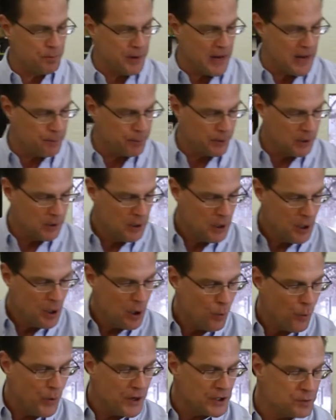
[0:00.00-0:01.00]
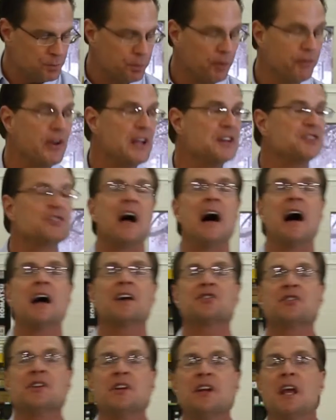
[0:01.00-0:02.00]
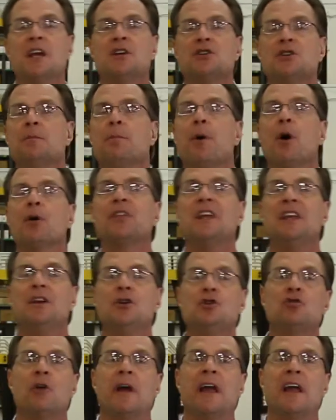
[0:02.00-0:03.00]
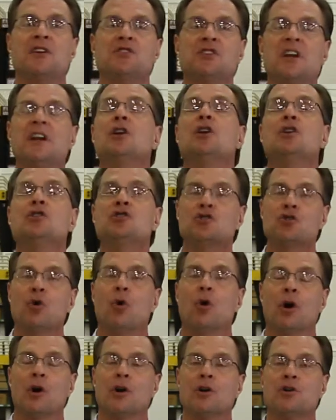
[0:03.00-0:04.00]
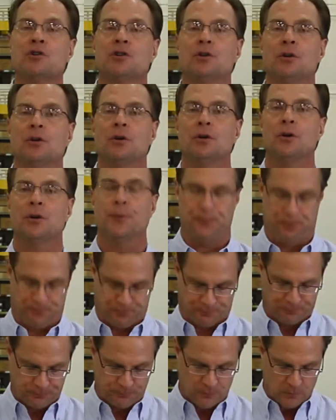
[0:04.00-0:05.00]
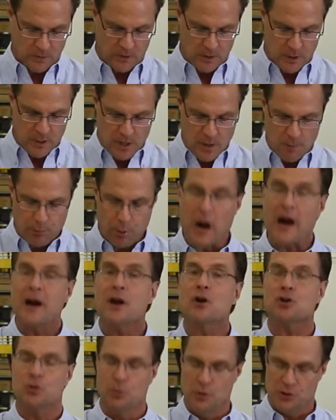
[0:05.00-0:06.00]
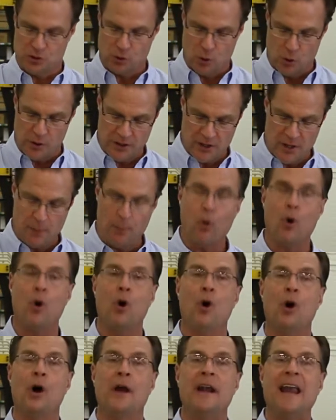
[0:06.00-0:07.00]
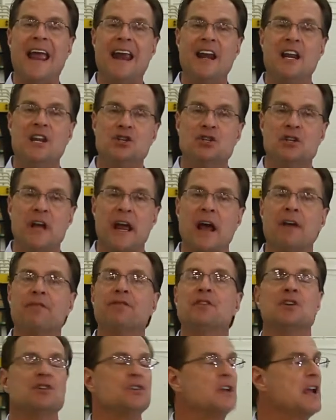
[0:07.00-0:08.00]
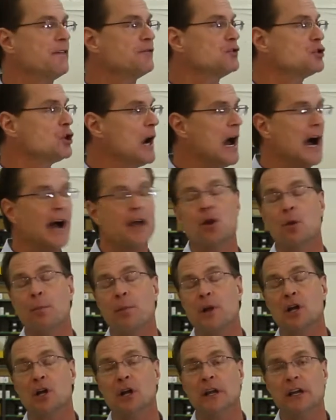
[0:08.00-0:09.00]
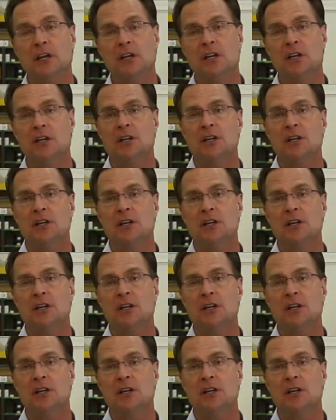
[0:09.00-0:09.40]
paper, which prevents oxidation both in transit and in storage. Prior to installing them on any shaft, the shaft should either be cleaned